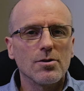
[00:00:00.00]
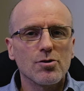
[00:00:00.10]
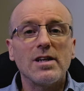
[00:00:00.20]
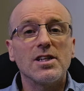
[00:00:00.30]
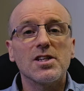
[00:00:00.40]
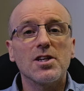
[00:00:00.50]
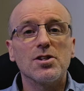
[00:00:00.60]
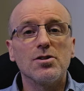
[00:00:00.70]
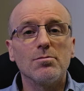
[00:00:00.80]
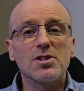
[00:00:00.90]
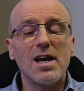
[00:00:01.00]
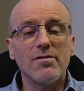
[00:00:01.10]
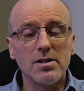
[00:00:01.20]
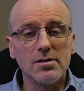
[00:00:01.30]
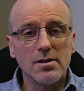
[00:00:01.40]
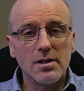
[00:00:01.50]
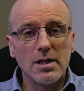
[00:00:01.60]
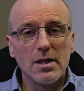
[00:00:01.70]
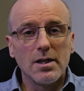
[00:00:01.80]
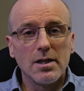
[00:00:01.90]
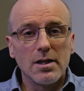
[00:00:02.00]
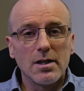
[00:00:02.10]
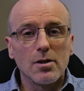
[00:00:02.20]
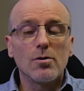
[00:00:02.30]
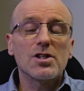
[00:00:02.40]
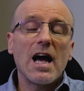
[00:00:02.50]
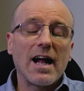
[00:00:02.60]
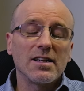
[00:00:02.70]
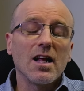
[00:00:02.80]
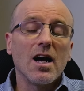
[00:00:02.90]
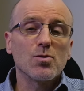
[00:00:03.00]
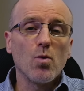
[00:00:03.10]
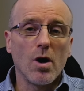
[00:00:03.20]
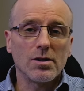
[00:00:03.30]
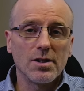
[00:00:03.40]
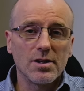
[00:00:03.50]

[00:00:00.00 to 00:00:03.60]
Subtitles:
Training session number 7 looks at Analyze 1.